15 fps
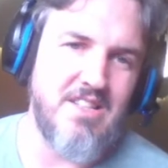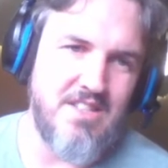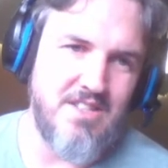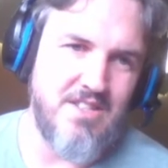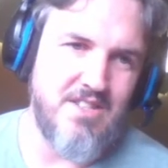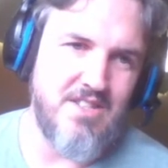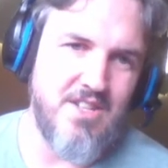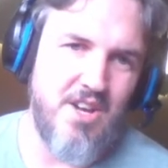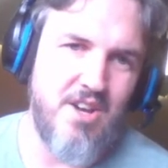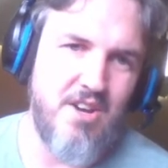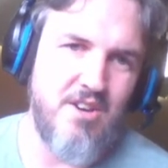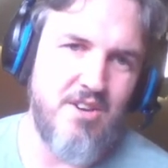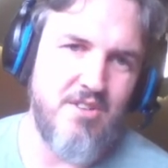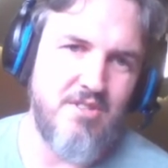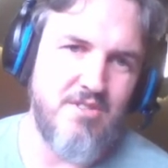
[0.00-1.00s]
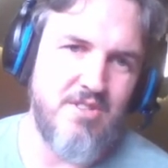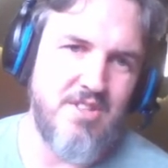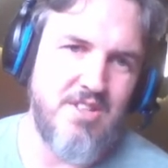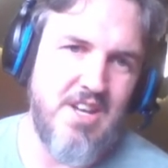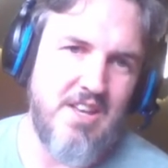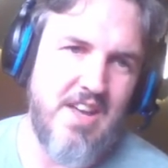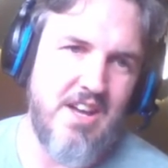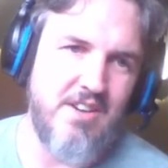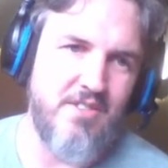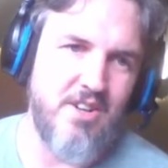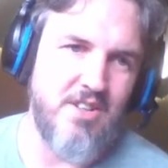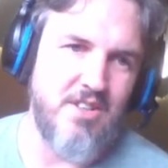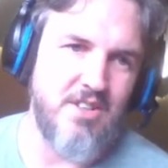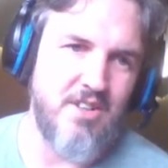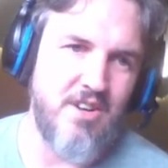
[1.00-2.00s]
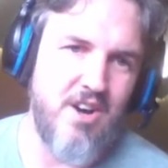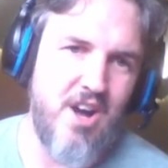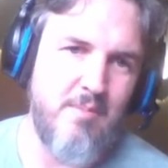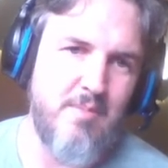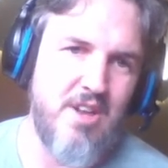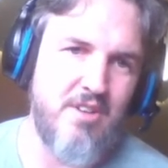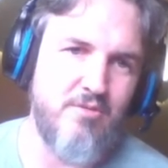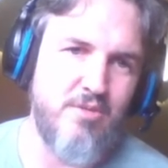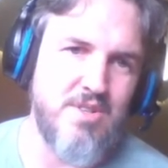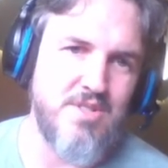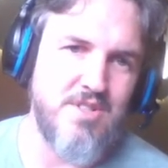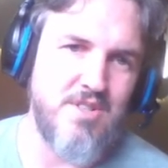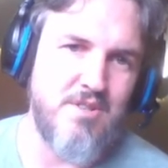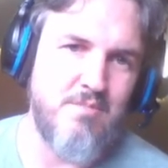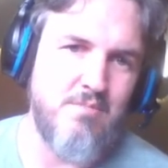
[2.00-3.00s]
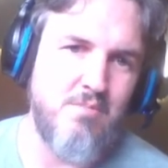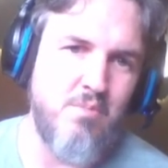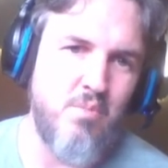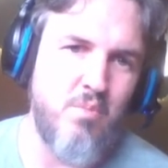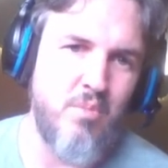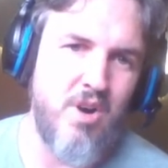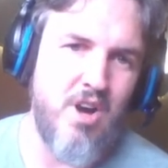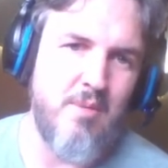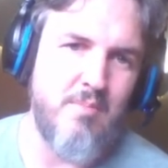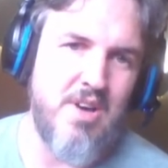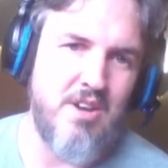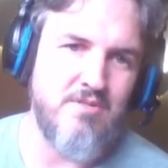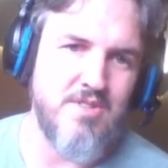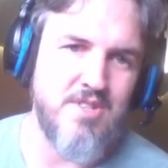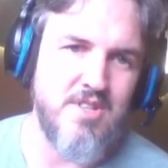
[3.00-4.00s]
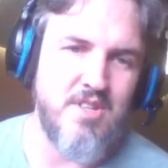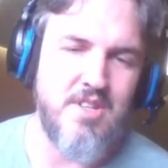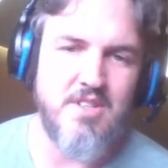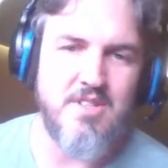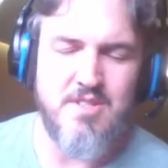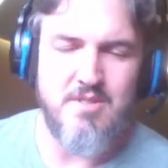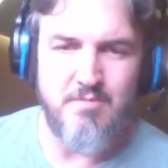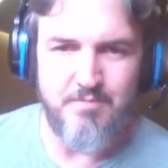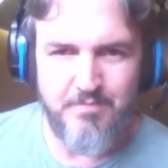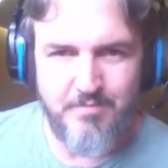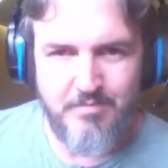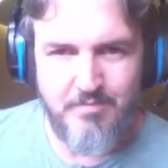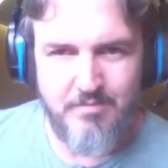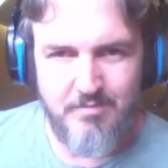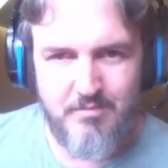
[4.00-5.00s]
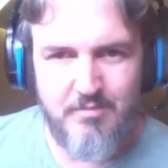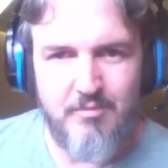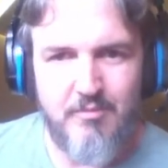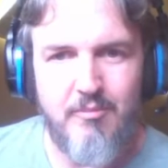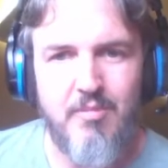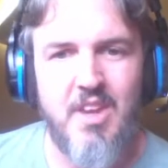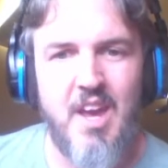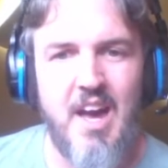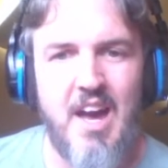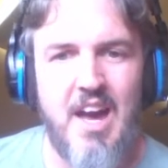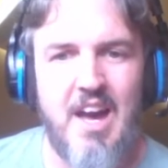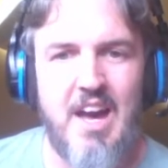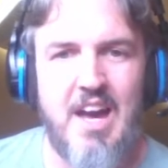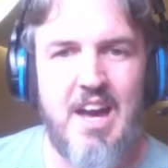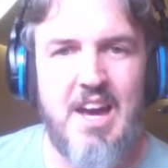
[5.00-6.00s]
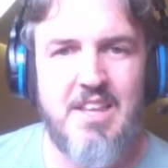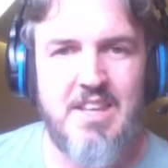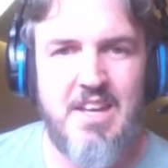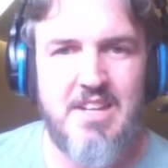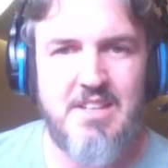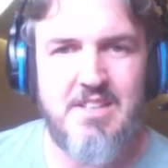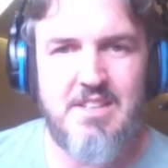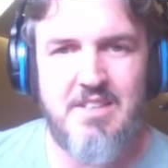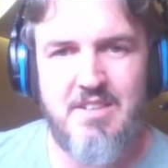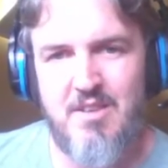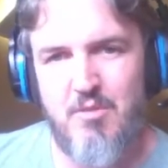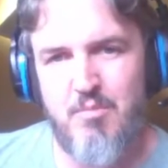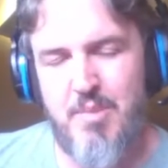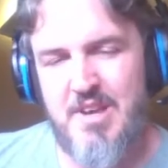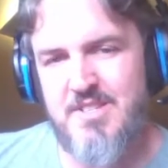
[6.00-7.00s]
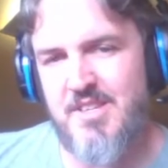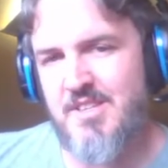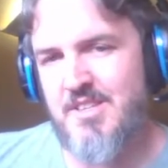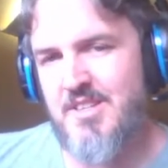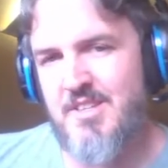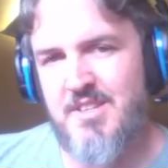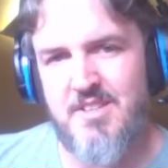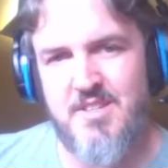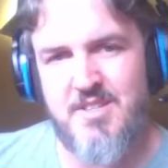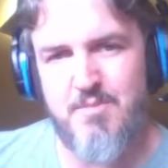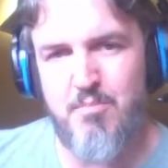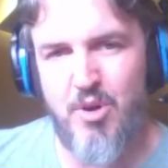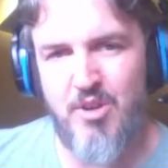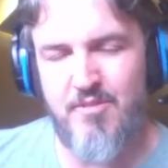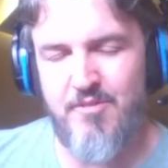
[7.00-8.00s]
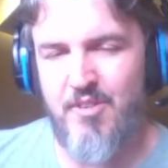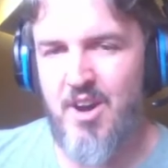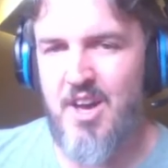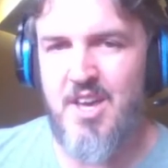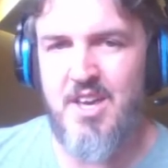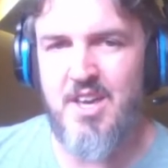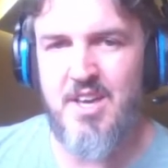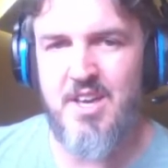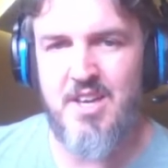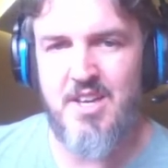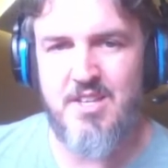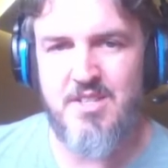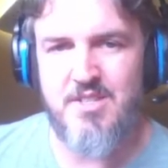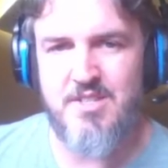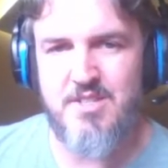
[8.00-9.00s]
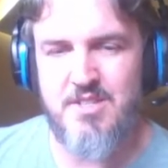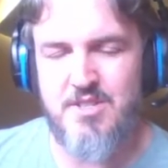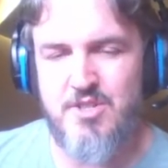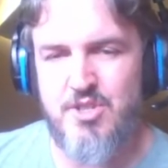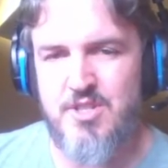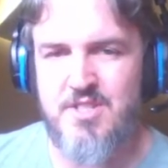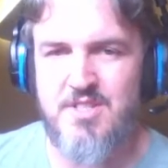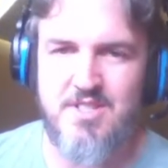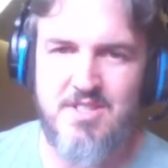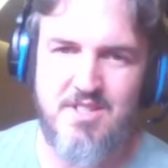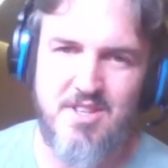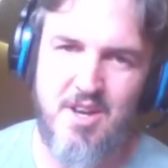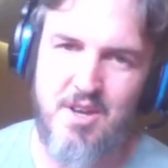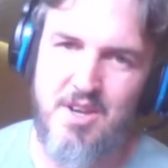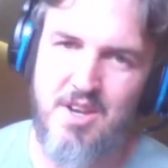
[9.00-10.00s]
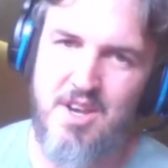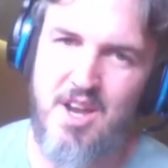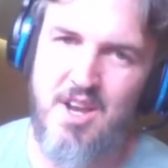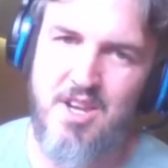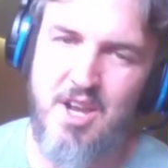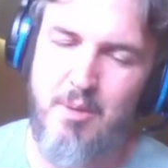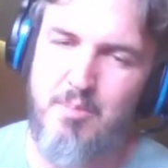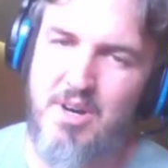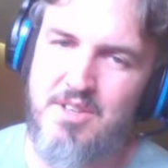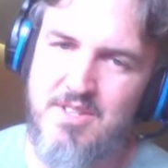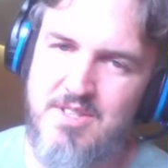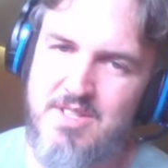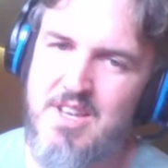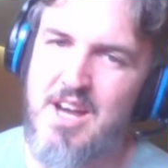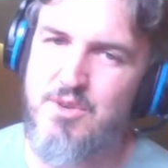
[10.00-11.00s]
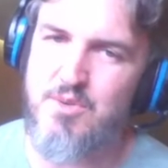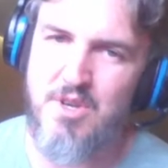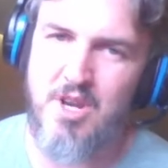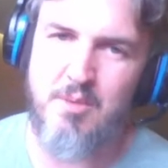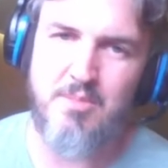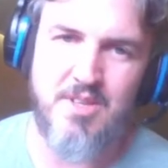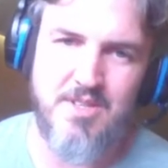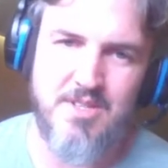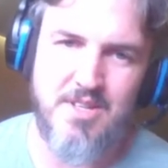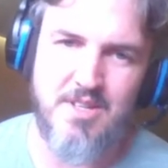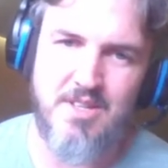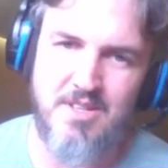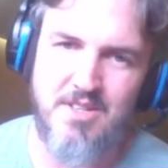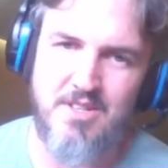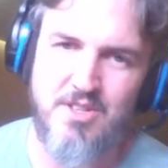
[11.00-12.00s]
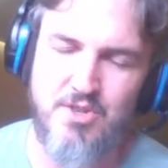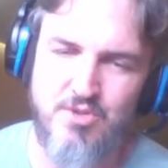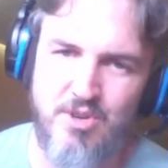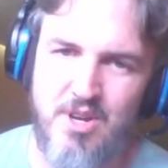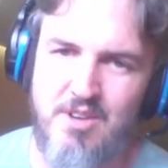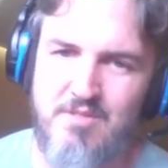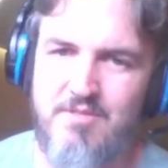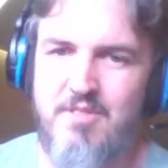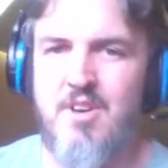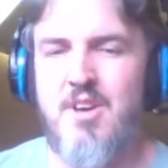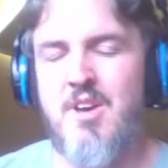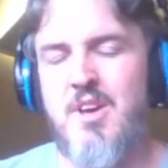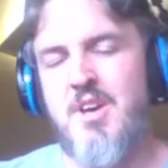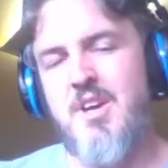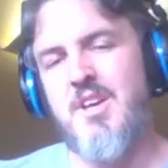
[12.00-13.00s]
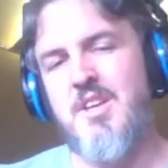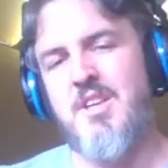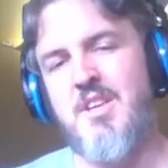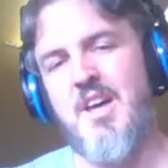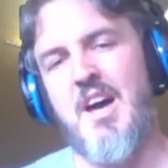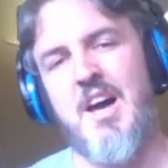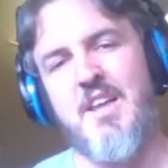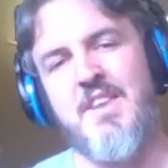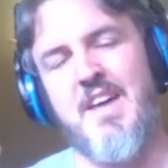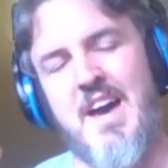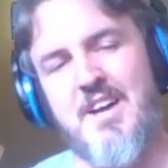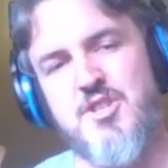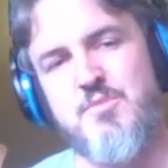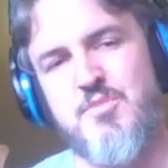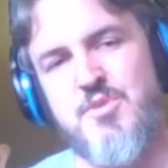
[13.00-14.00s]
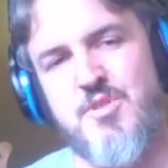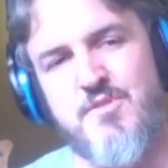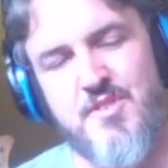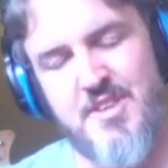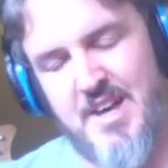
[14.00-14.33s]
So yeah, they have a high amount of wisdom, high amount of resilience, and then basically this modifier here is just a number. This is the actual number that's going to drive the attribute for